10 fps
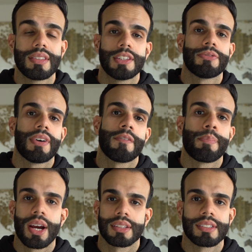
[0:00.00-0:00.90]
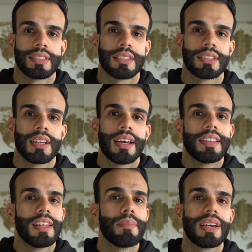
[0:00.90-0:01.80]
these 5 practices,
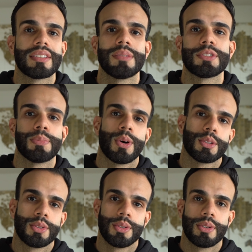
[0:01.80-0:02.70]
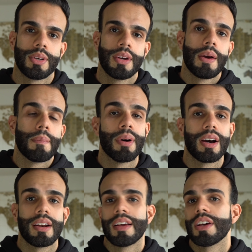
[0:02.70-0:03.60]
they may seem small to you,
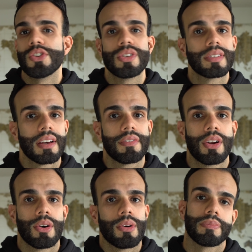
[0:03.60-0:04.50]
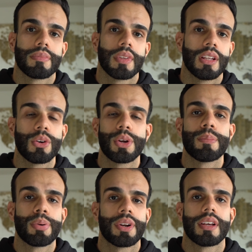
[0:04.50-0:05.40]
but you just never know. A little
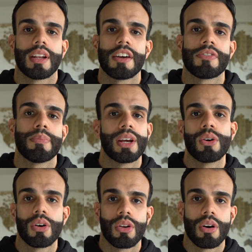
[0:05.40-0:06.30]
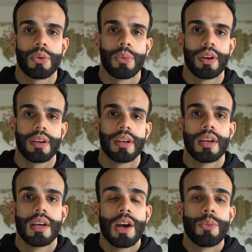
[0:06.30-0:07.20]
input in your life may go a long way.
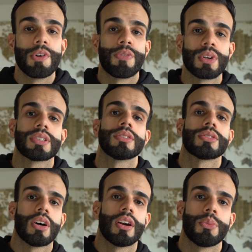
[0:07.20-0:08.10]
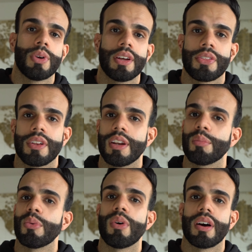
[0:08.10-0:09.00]
We first can start with
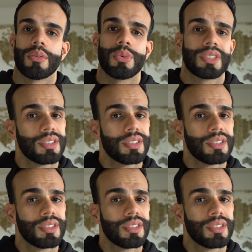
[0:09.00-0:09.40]
number 1, which